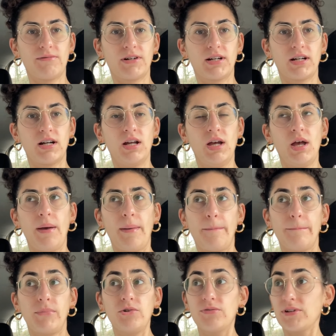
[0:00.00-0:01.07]
for
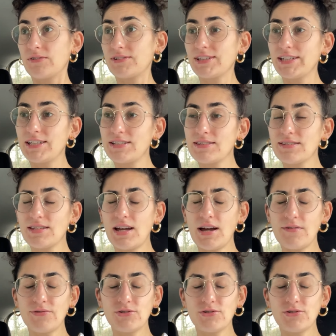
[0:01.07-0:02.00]
moving related stuff.